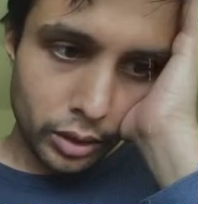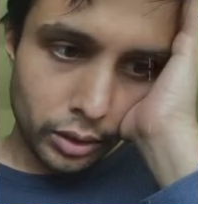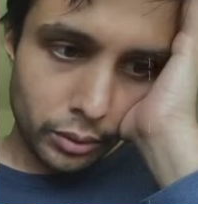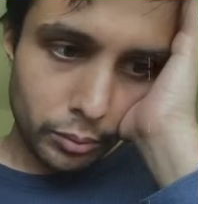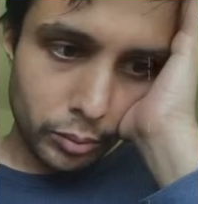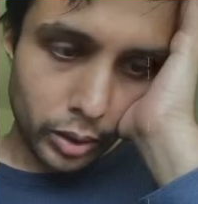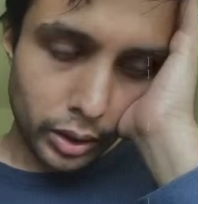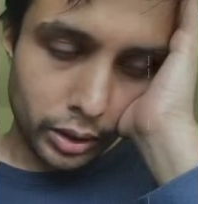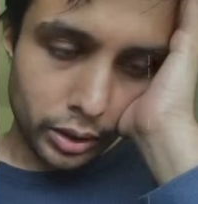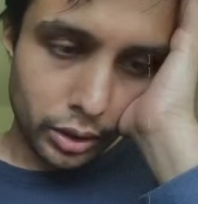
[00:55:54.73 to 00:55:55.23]

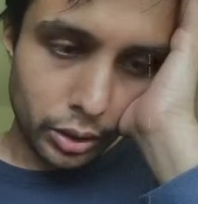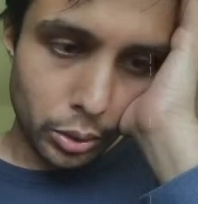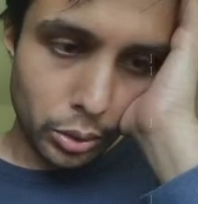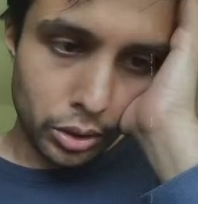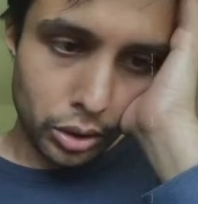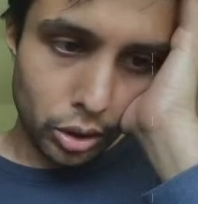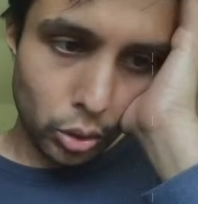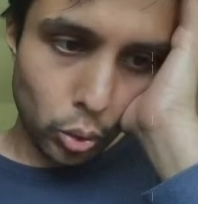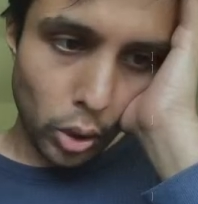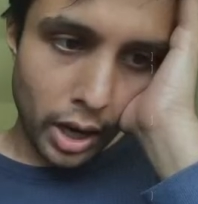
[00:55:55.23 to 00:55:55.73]
like, use
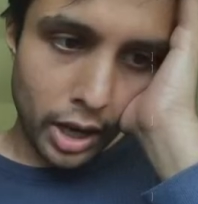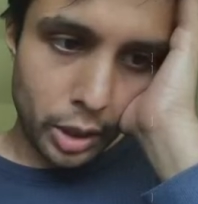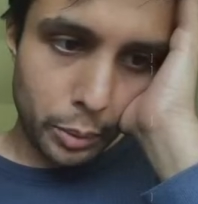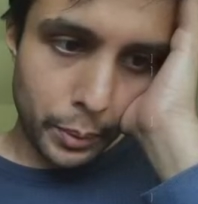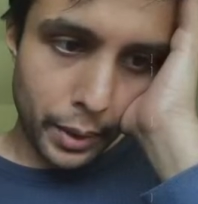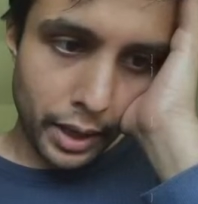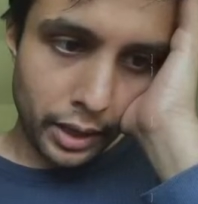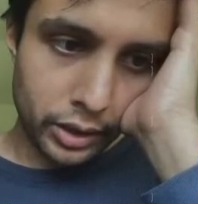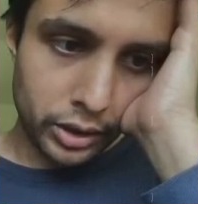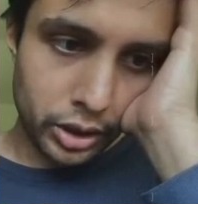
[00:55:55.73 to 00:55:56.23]
the scratch
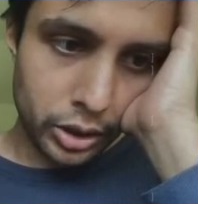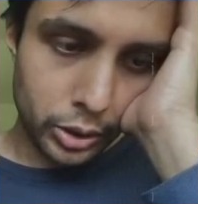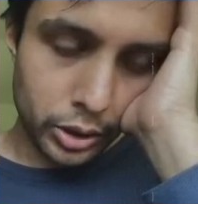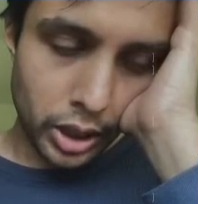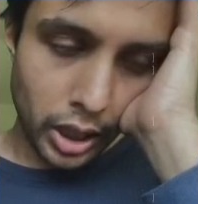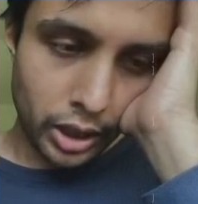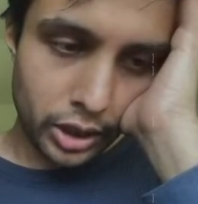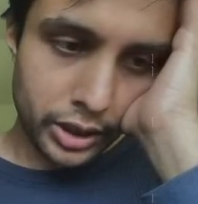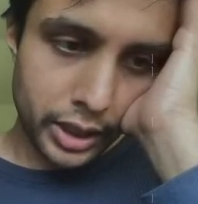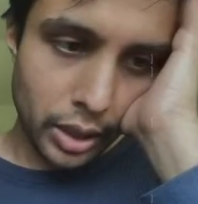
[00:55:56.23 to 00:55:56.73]
pad to
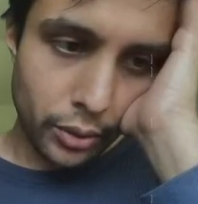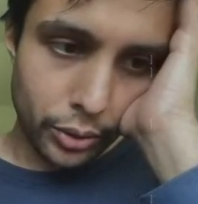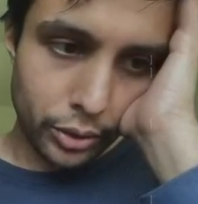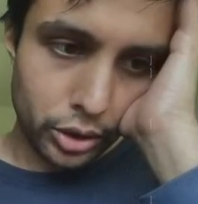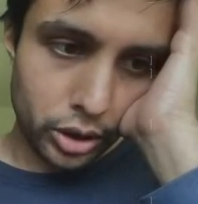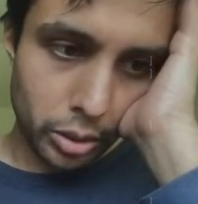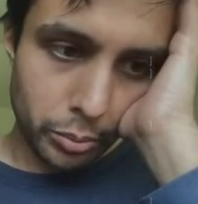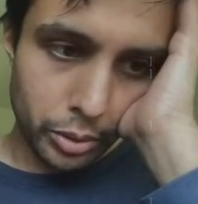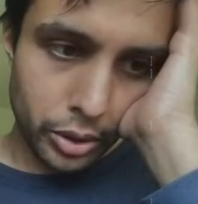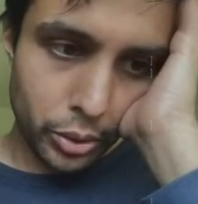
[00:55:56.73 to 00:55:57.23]
test out the
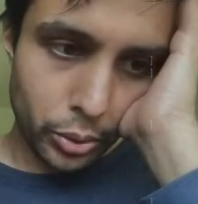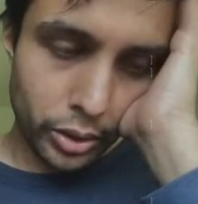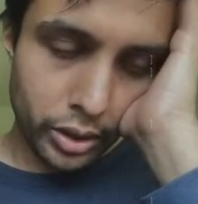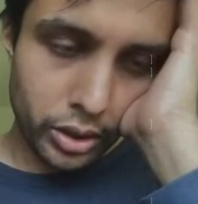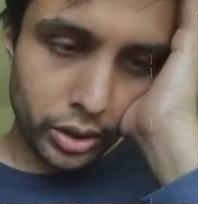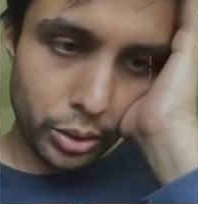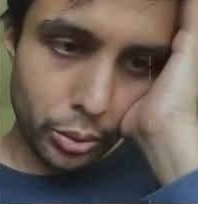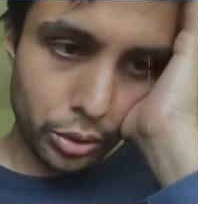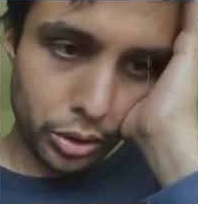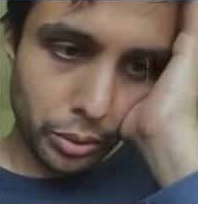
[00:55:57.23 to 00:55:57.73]

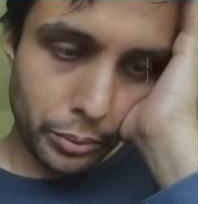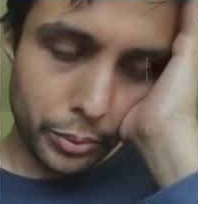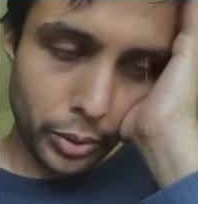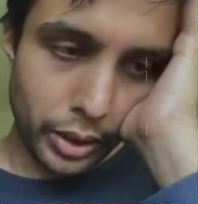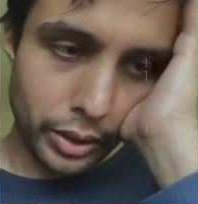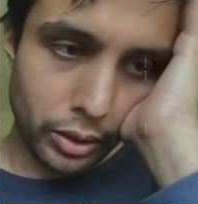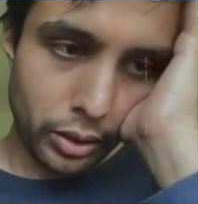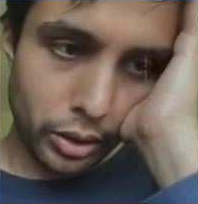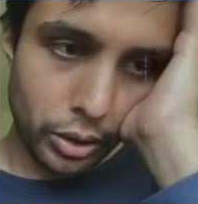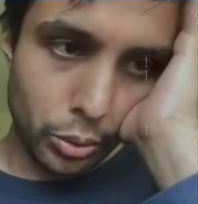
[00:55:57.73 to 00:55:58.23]
symmetries, use
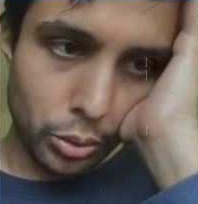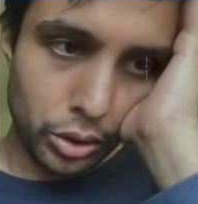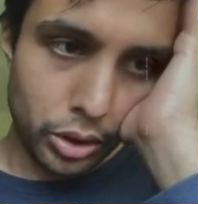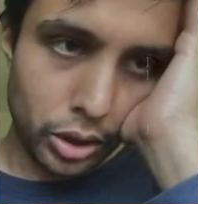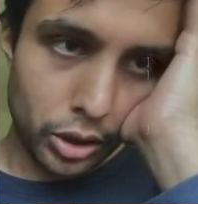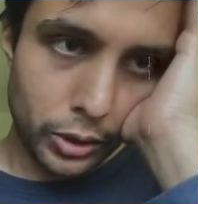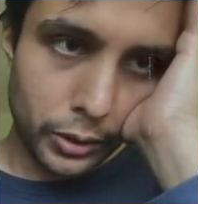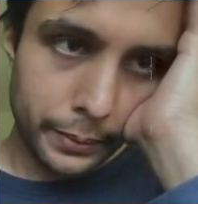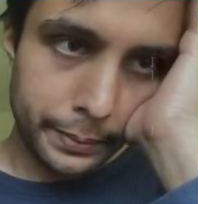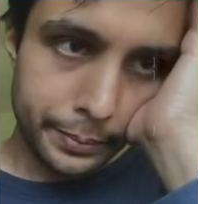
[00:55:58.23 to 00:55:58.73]

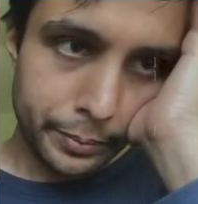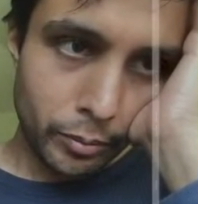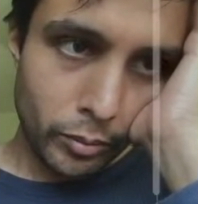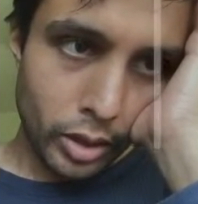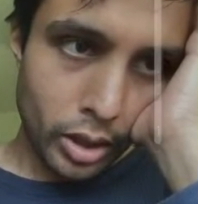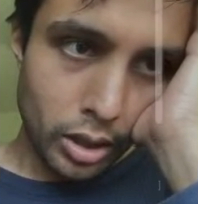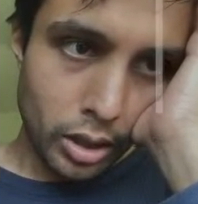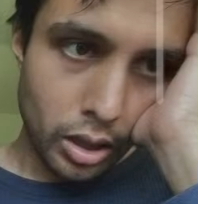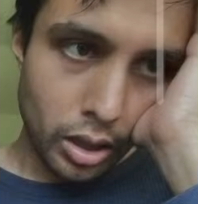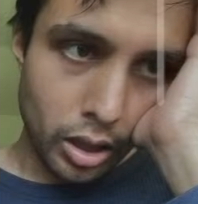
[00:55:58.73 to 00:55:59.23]
this
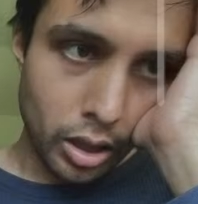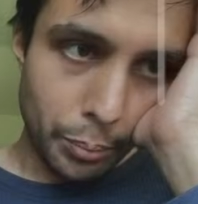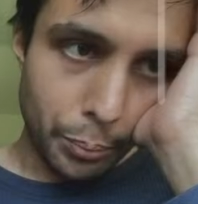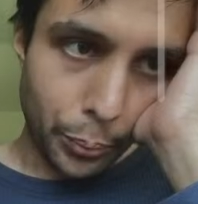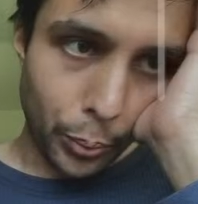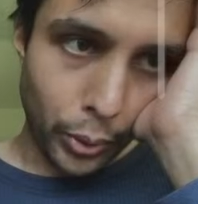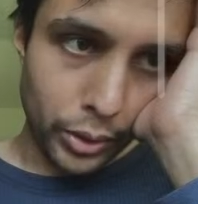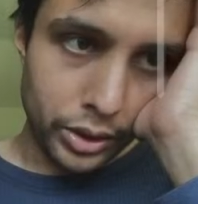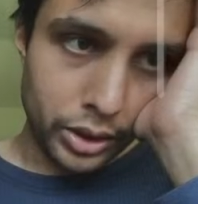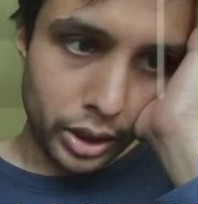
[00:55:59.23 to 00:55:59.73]

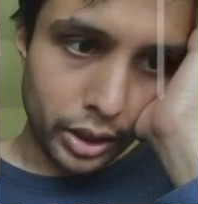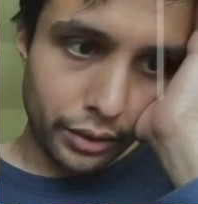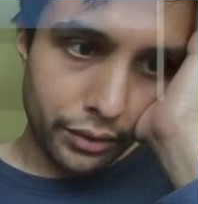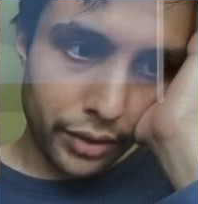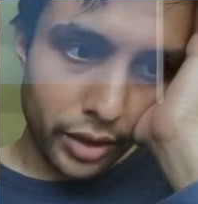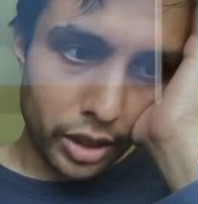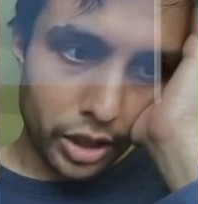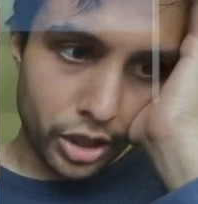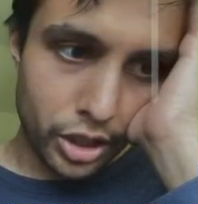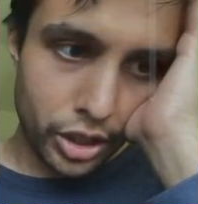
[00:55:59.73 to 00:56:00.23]
printing
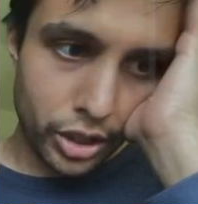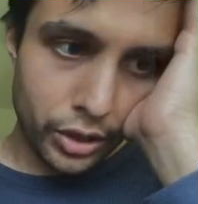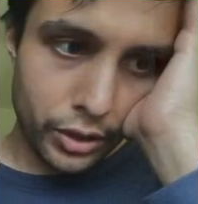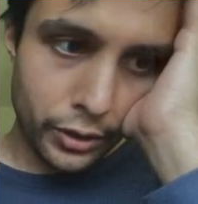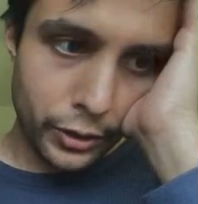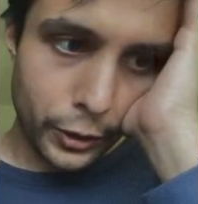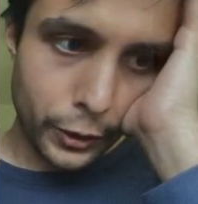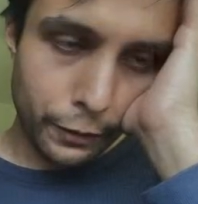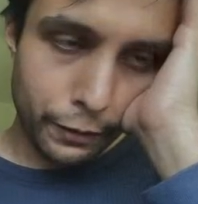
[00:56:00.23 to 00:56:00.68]
function, the